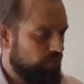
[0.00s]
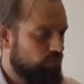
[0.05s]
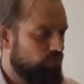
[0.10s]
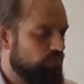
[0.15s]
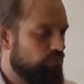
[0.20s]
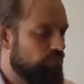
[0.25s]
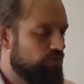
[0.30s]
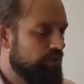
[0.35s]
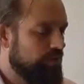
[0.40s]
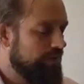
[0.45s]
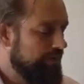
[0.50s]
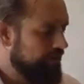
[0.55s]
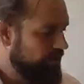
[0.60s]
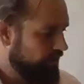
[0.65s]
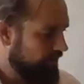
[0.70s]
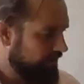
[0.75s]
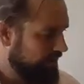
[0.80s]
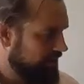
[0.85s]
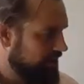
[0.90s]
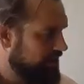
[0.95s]
really
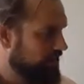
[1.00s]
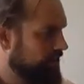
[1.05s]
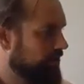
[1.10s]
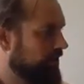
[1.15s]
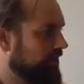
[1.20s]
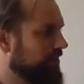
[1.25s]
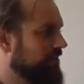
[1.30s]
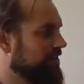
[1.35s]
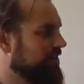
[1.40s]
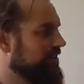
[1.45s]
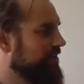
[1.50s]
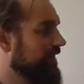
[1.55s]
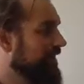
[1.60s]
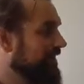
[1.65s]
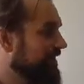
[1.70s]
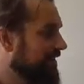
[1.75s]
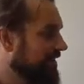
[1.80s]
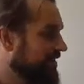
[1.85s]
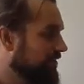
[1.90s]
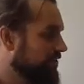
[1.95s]
got into
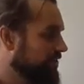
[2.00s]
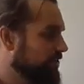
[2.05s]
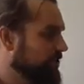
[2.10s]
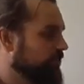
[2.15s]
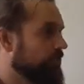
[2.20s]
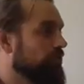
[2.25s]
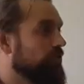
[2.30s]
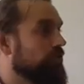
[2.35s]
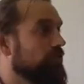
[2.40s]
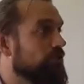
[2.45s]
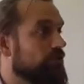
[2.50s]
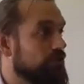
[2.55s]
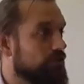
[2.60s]
understanding the tools and